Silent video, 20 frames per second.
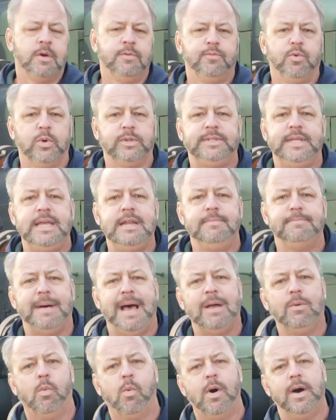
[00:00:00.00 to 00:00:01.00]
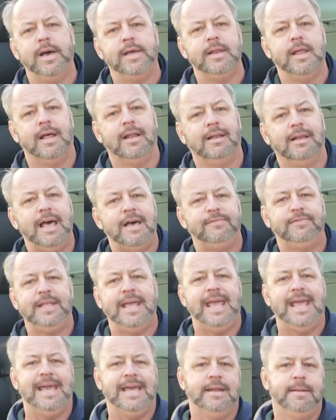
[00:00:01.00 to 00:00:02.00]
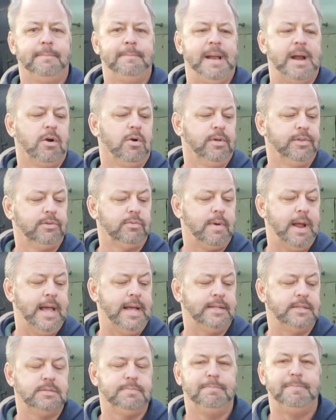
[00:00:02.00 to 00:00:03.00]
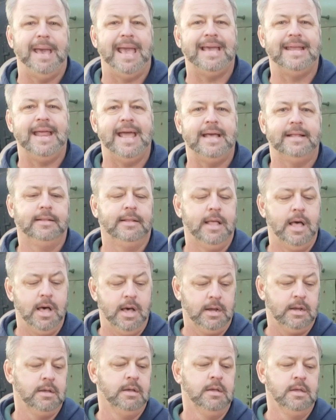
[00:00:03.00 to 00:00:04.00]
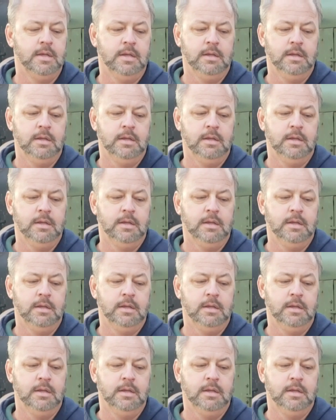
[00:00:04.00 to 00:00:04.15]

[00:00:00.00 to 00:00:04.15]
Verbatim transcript: 14 by 1 left hand barrel threads, bayonet lug,